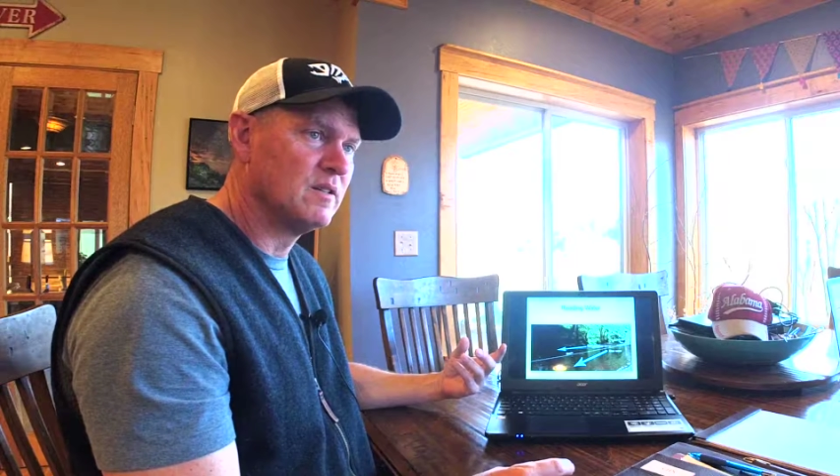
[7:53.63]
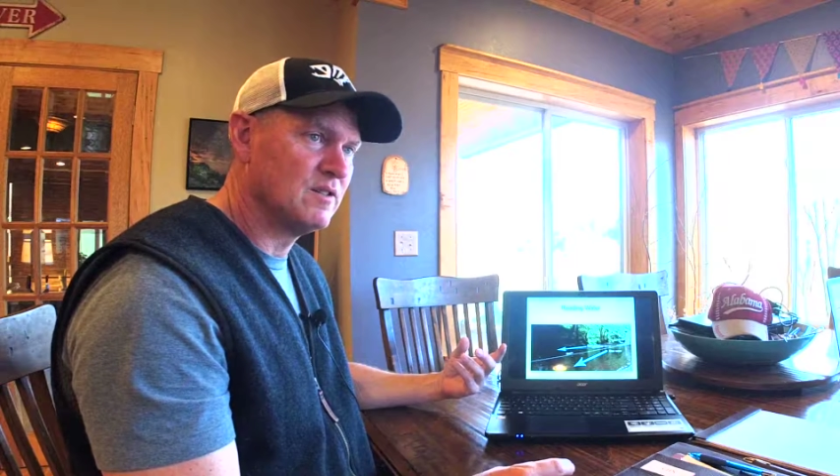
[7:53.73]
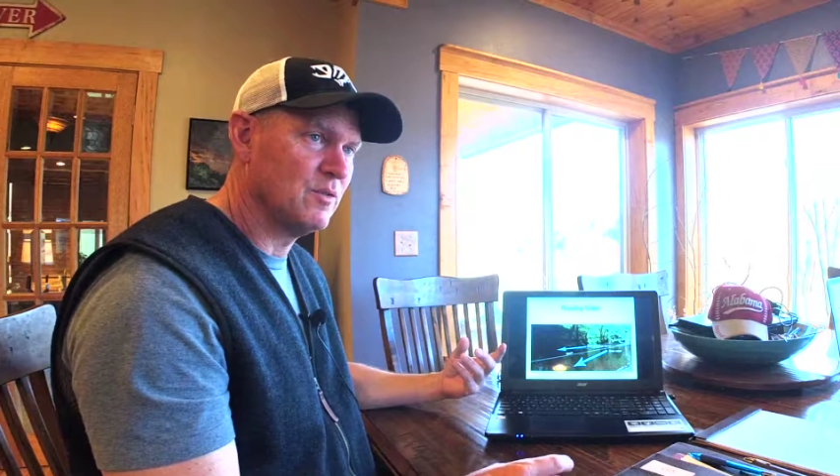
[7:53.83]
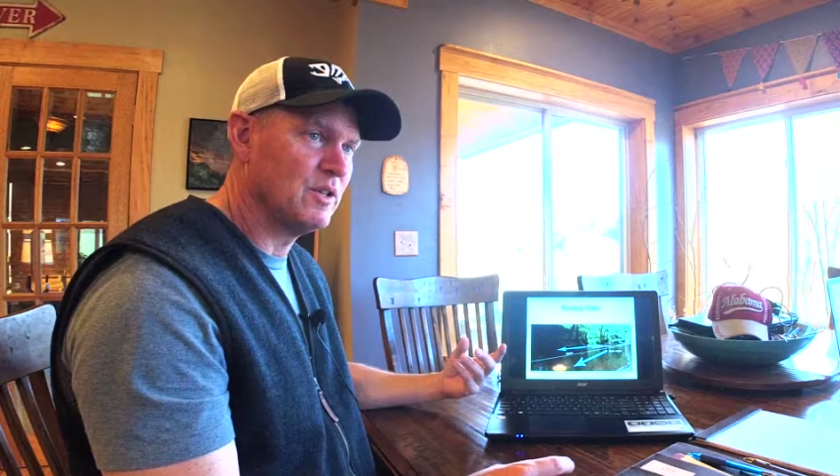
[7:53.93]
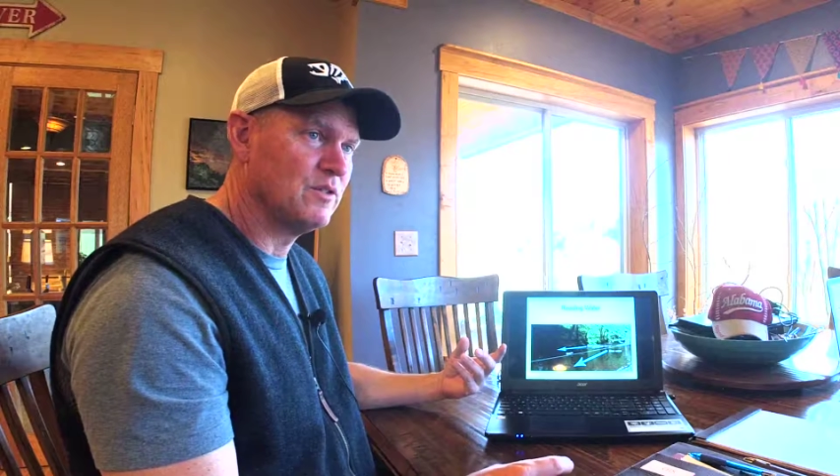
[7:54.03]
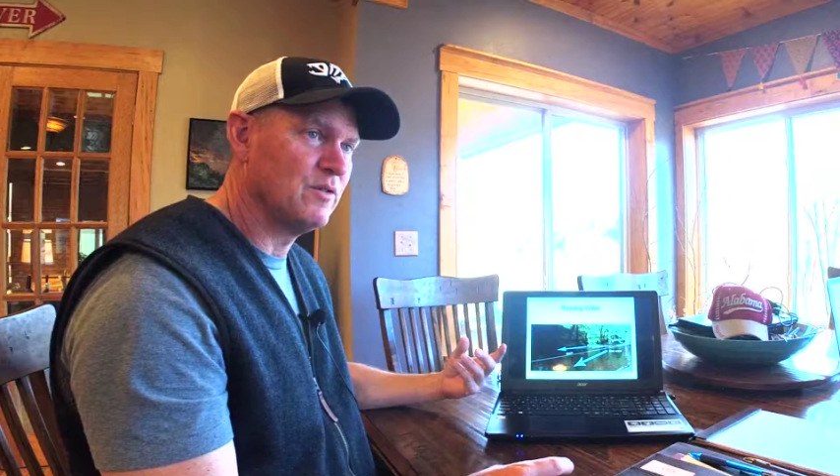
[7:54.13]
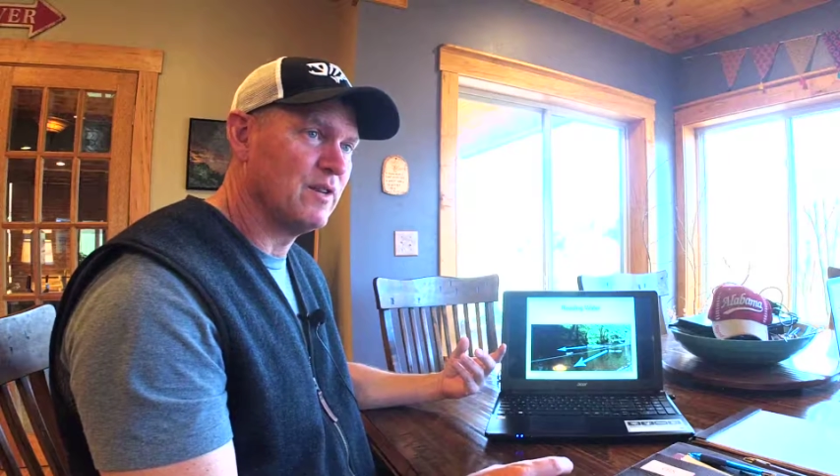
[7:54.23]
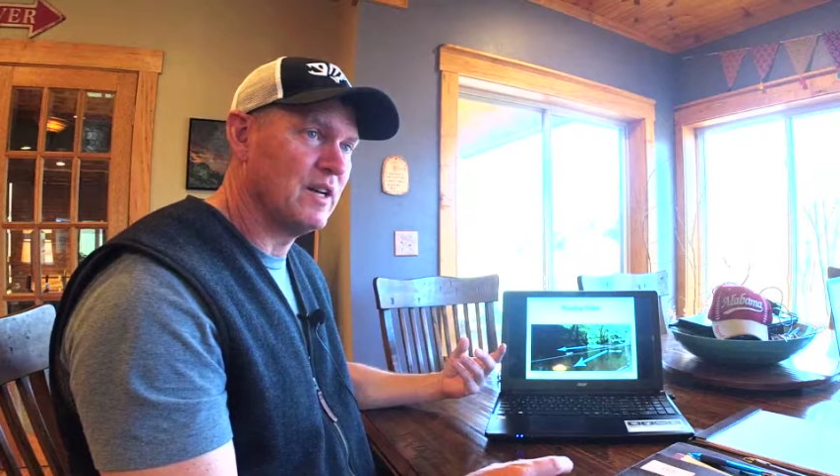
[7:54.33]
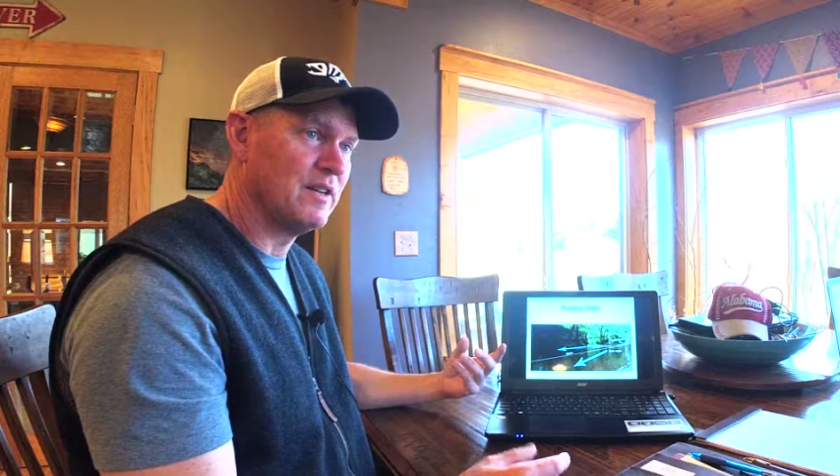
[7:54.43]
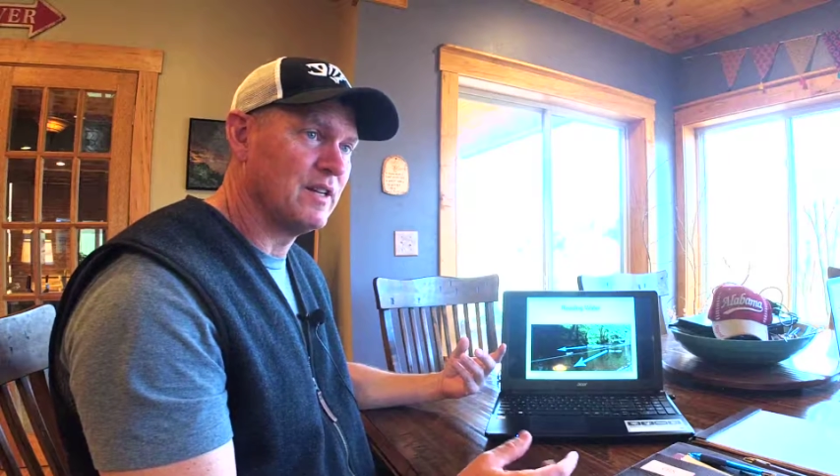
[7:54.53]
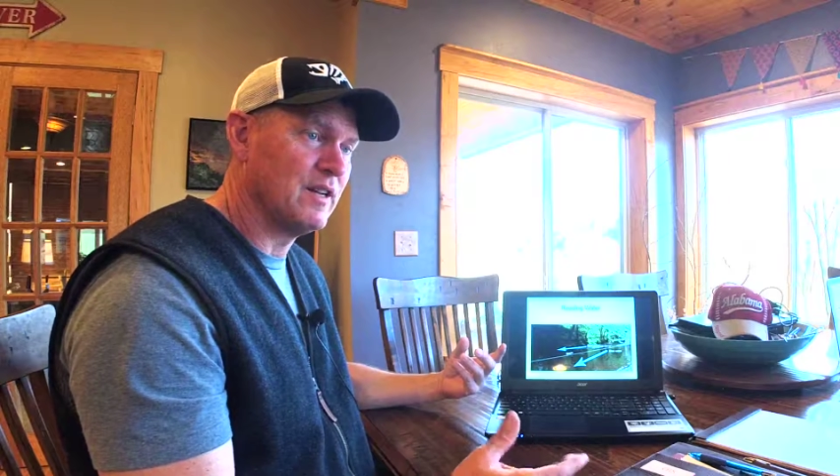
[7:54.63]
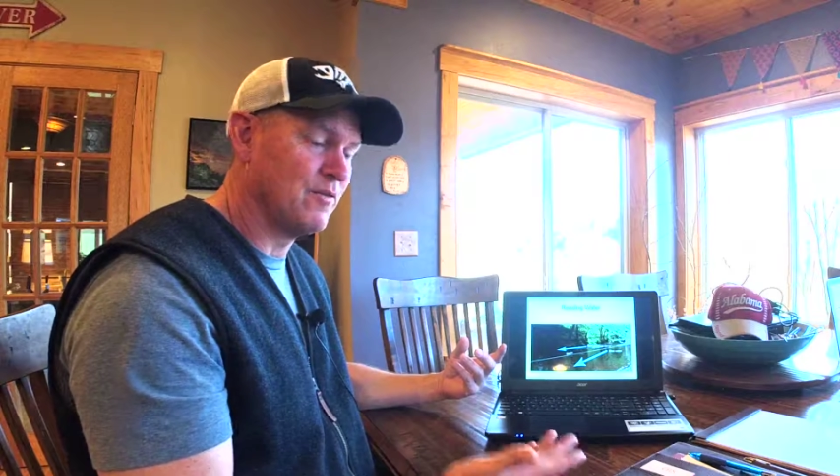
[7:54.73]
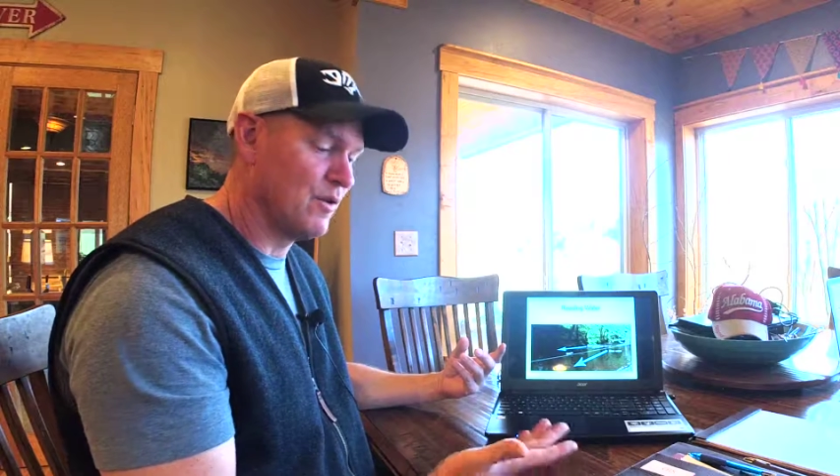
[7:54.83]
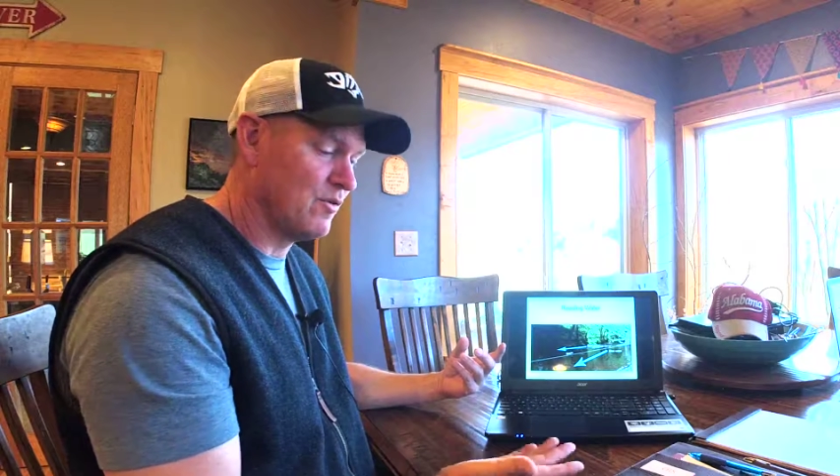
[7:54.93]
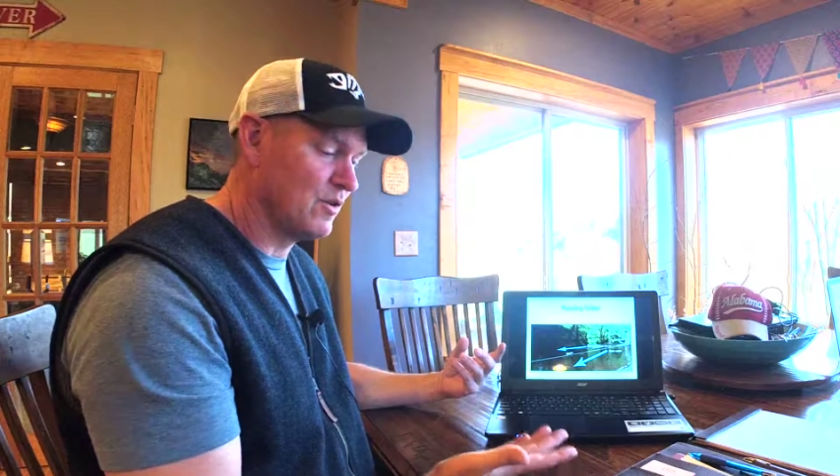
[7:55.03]
So what you'll find then
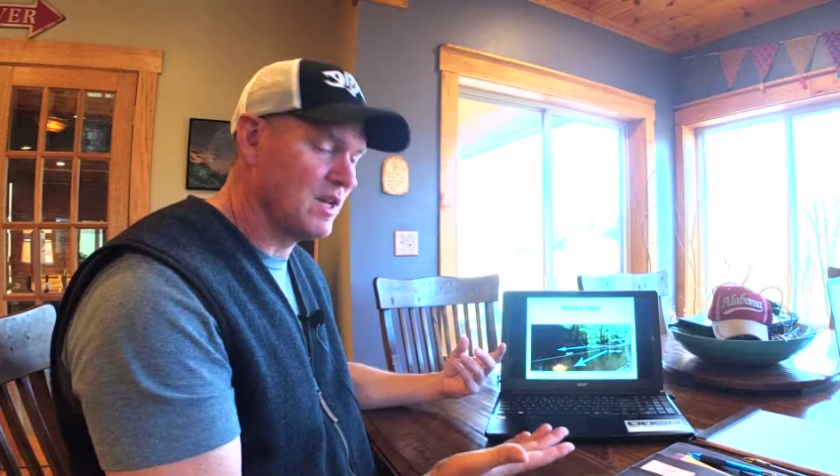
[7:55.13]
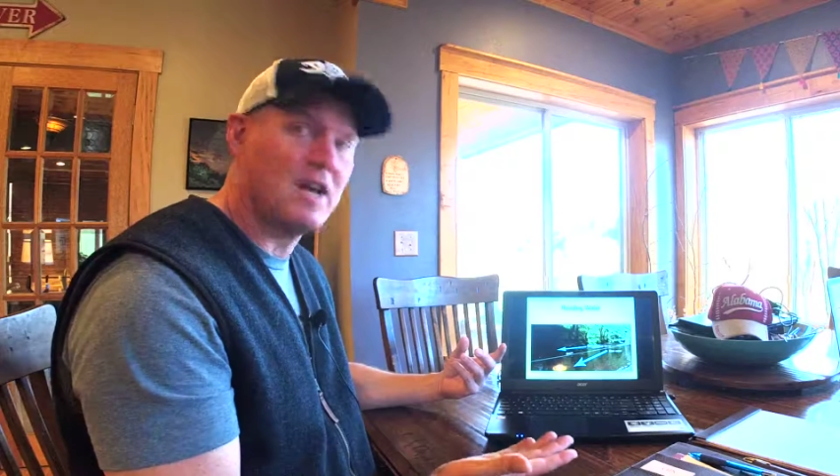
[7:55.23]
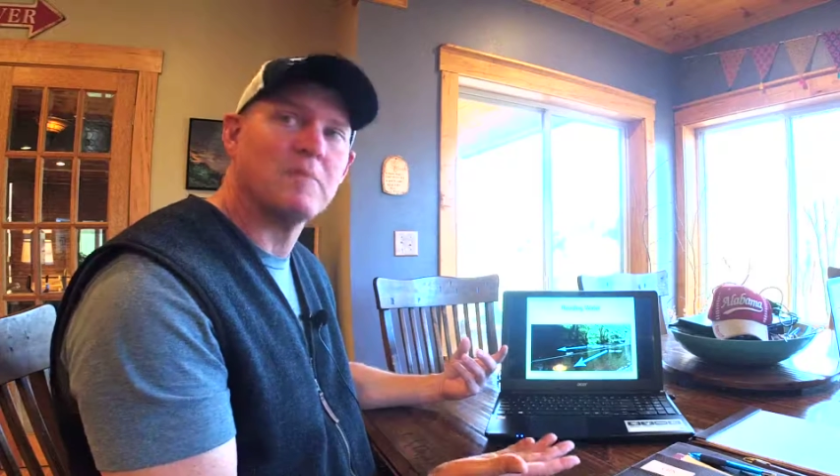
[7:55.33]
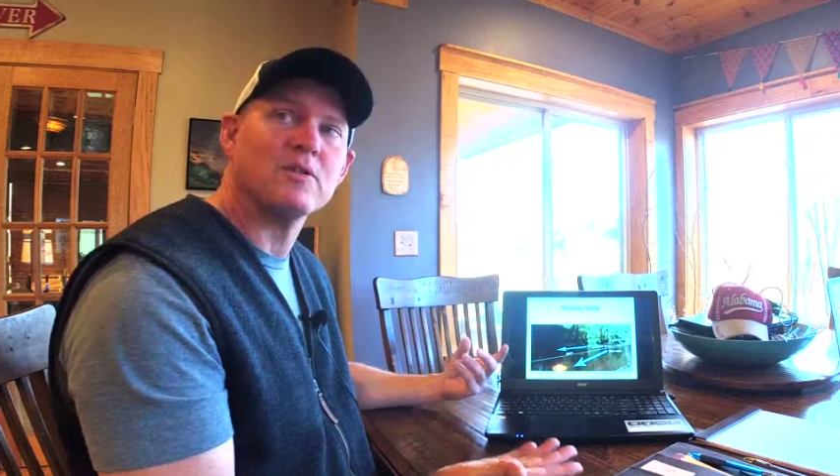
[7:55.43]
over time,